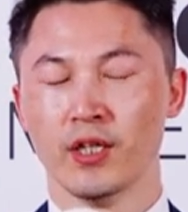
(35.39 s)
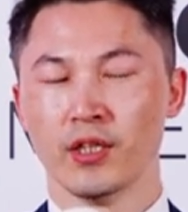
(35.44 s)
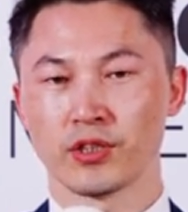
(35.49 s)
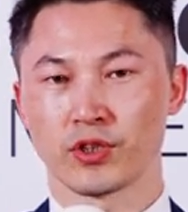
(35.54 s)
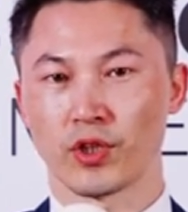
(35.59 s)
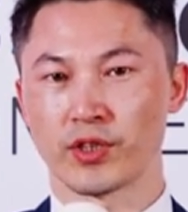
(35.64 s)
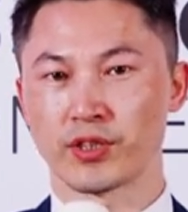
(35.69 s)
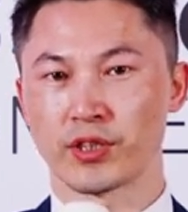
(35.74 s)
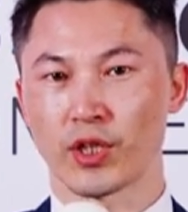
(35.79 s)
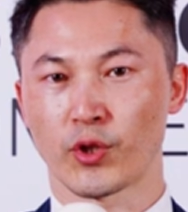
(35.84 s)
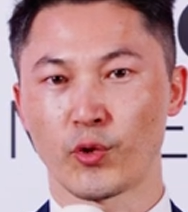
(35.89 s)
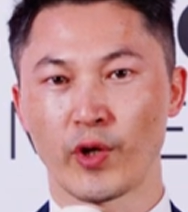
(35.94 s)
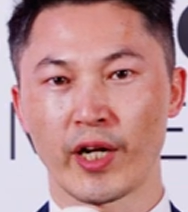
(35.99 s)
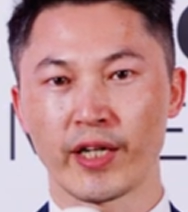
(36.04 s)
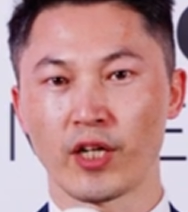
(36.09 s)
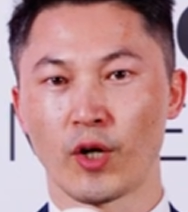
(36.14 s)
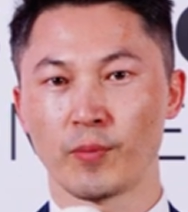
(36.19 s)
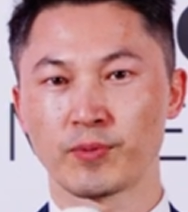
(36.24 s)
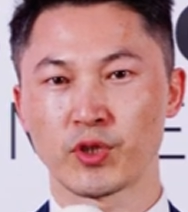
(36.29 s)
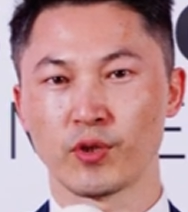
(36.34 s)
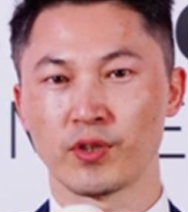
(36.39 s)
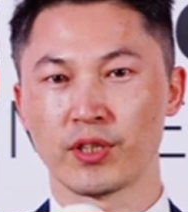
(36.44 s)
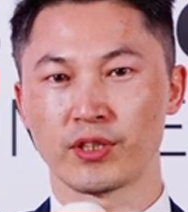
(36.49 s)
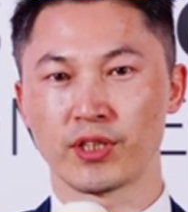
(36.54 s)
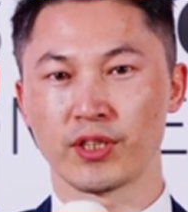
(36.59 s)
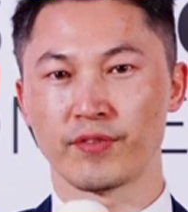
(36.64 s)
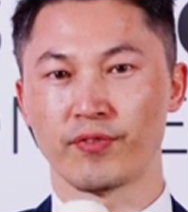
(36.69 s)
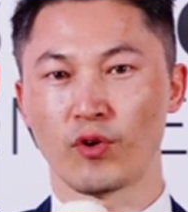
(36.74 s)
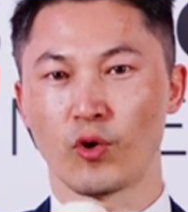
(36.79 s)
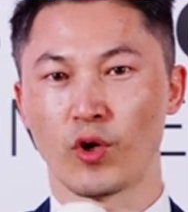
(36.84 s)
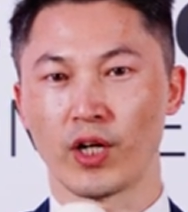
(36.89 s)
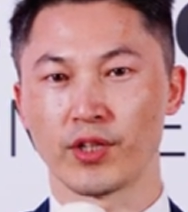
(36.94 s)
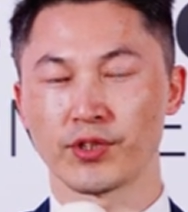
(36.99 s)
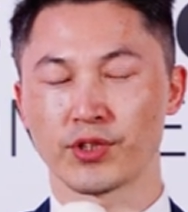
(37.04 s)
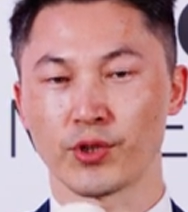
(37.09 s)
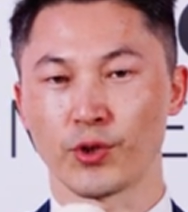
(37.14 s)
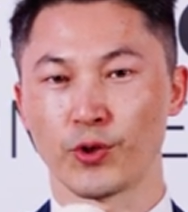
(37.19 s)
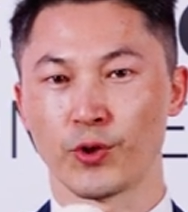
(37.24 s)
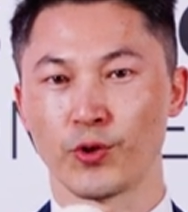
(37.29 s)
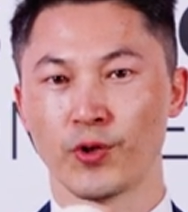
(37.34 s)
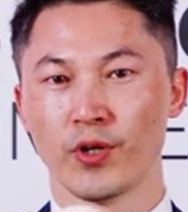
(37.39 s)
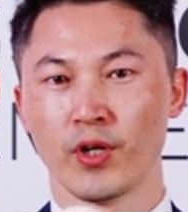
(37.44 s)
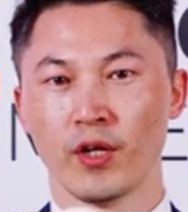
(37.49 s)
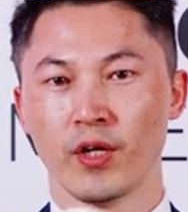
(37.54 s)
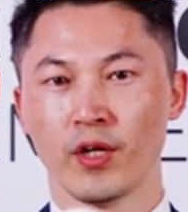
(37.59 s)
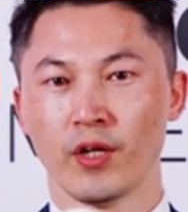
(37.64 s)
So it's a great opportunity for us to